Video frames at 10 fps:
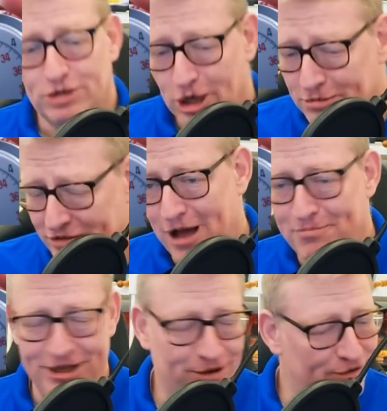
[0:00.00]
in terms of
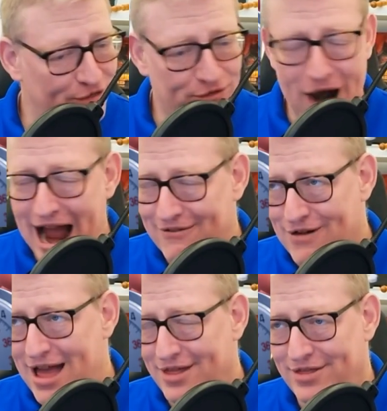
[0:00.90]
helping you thrive
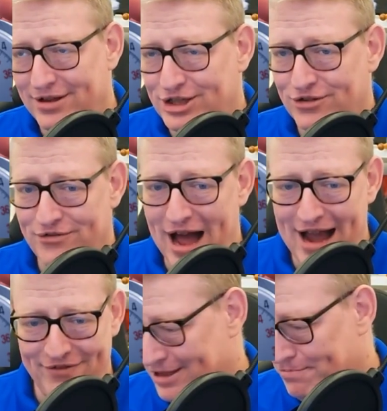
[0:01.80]
rather than
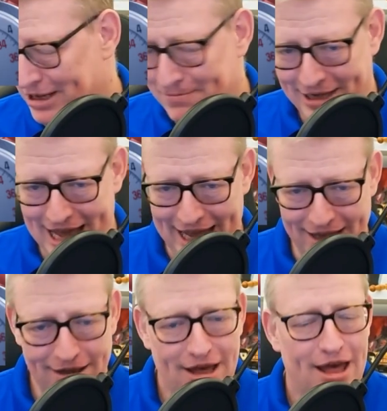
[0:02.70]
survive the
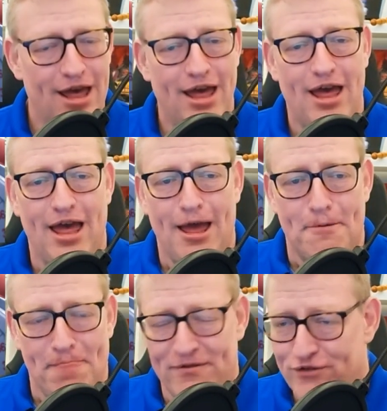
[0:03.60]
PPA,
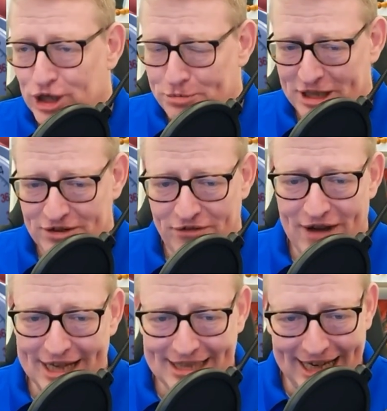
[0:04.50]
the first piece of
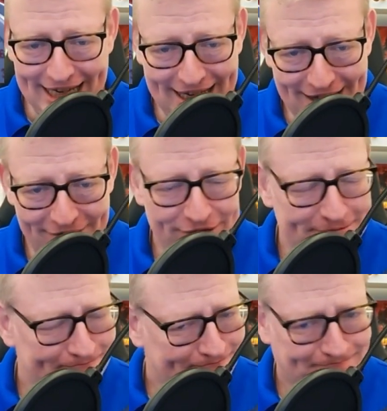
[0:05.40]
advice I can give
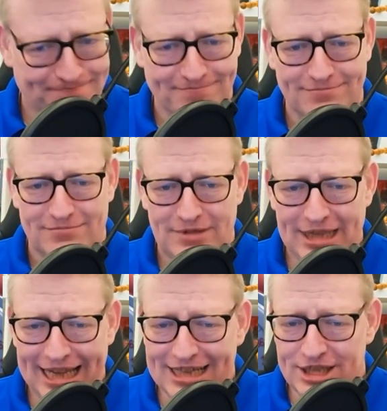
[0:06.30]

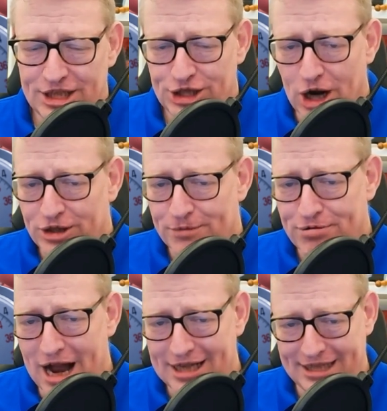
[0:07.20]
is to start the
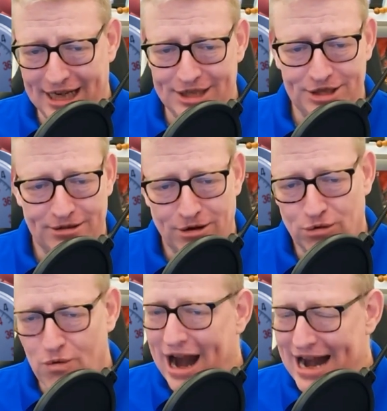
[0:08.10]
process
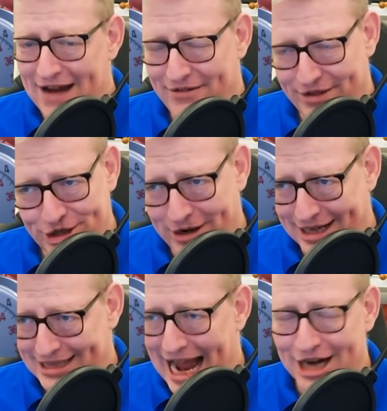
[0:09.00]
right after the
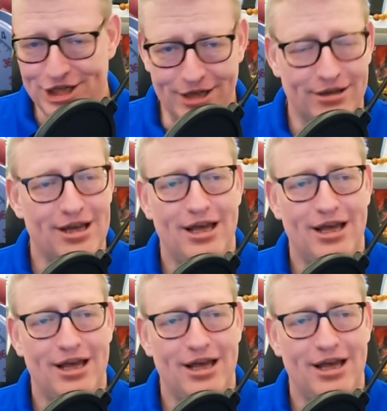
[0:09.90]
transaction.